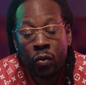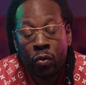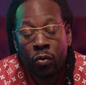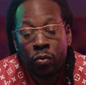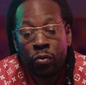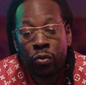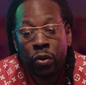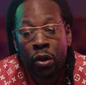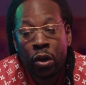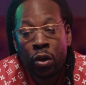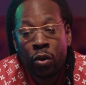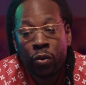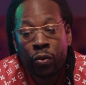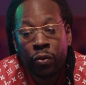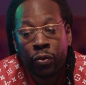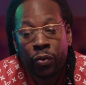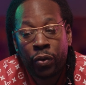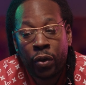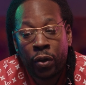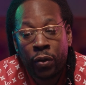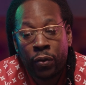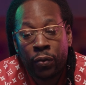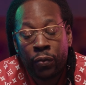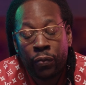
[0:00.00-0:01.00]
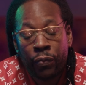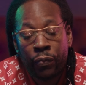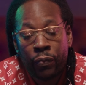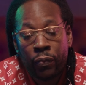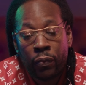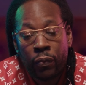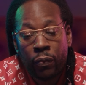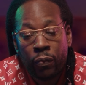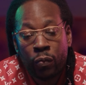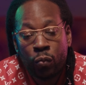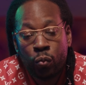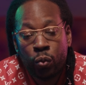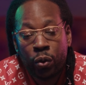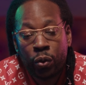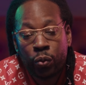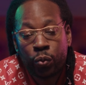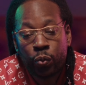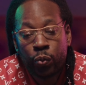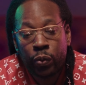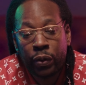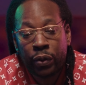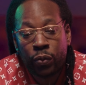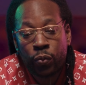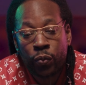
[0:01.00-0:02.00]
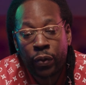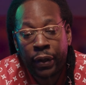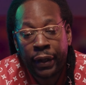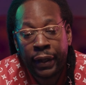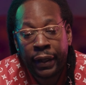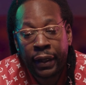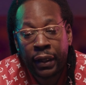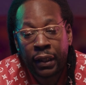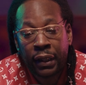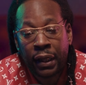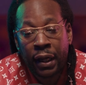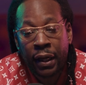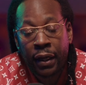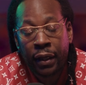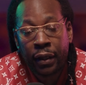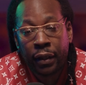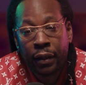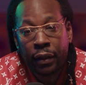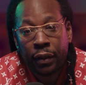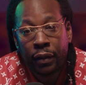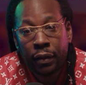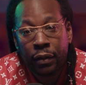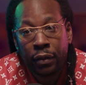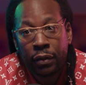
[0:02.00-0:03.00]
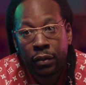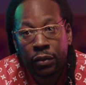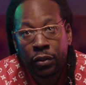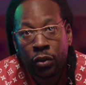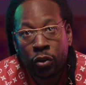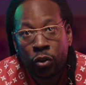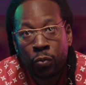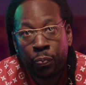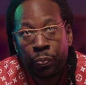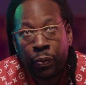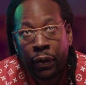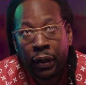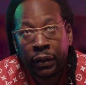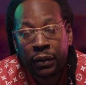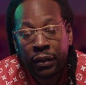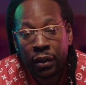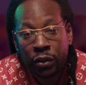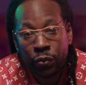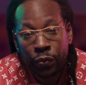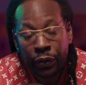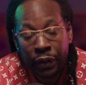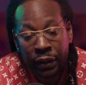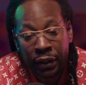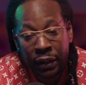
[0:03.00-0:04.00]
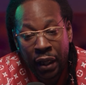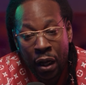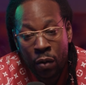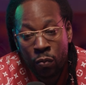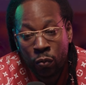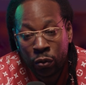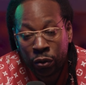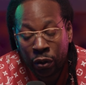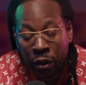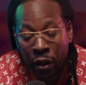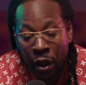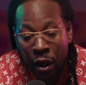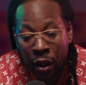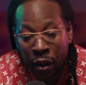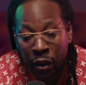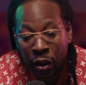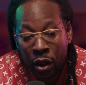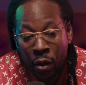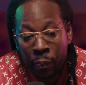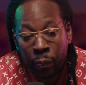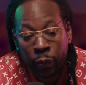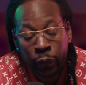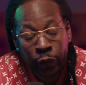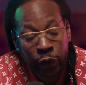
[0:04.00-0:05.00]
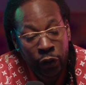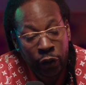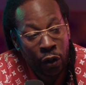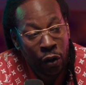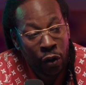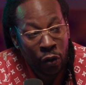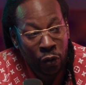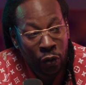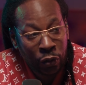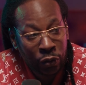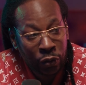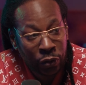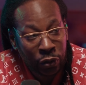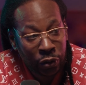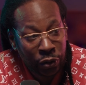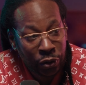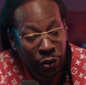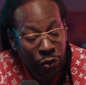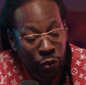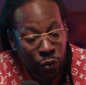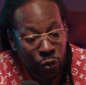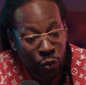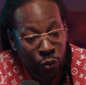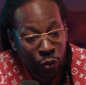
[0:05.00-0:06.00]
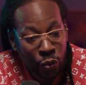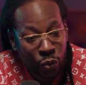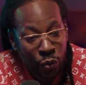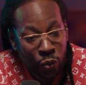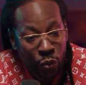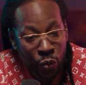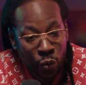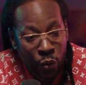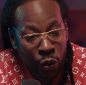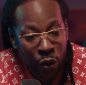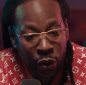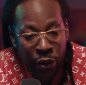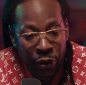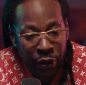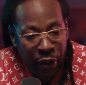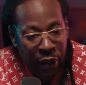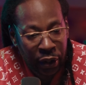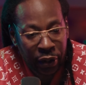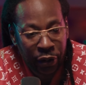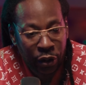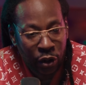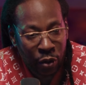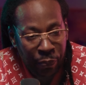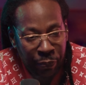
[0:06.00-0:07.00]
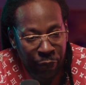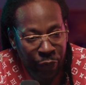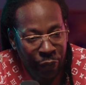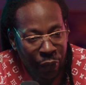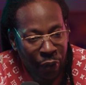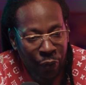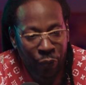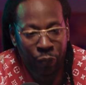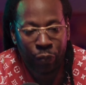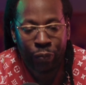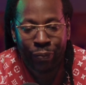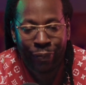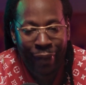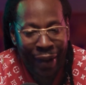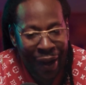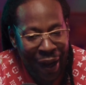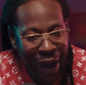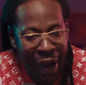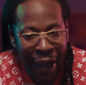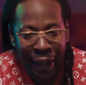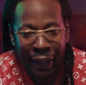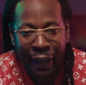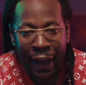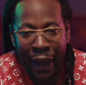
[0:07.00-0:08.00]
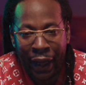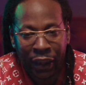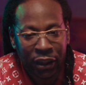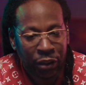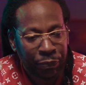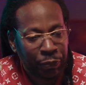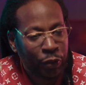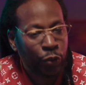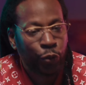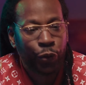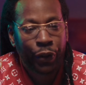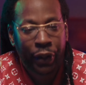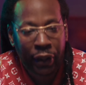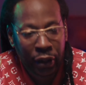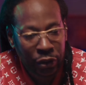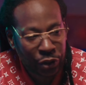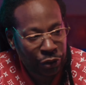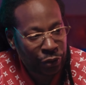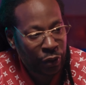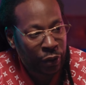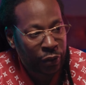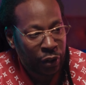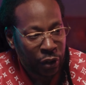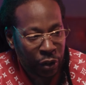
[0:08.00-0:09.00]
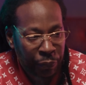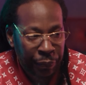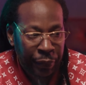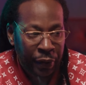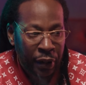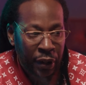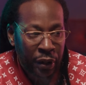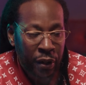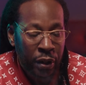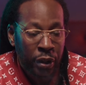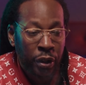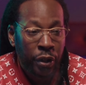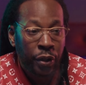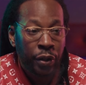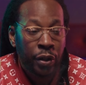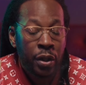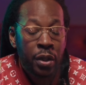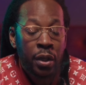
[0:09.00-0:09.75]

No, no. With Wayne, like, so the process with this album was a couple songs weren't clearable or had to be reconstructed to be clear.